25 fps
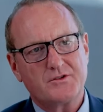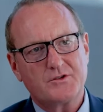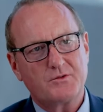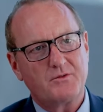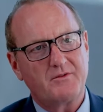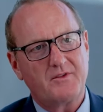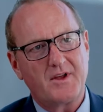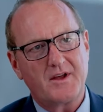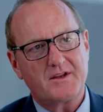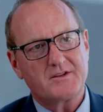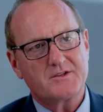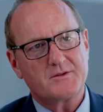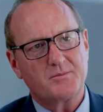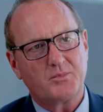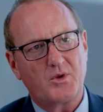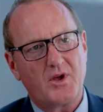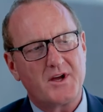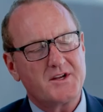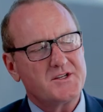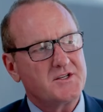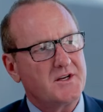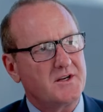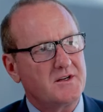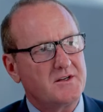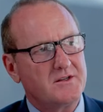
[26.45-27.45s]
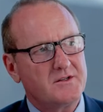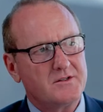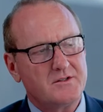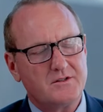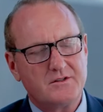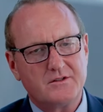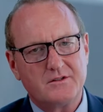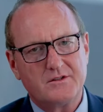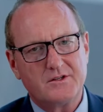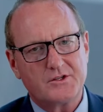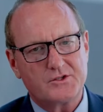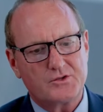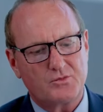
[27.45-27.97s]
So we've got supply chain
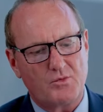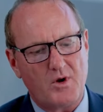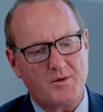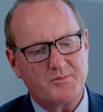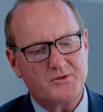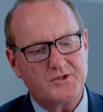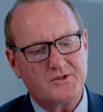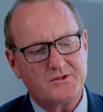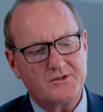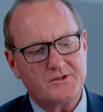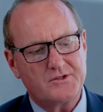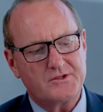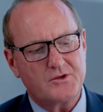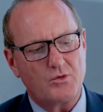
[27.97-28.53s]
disruption.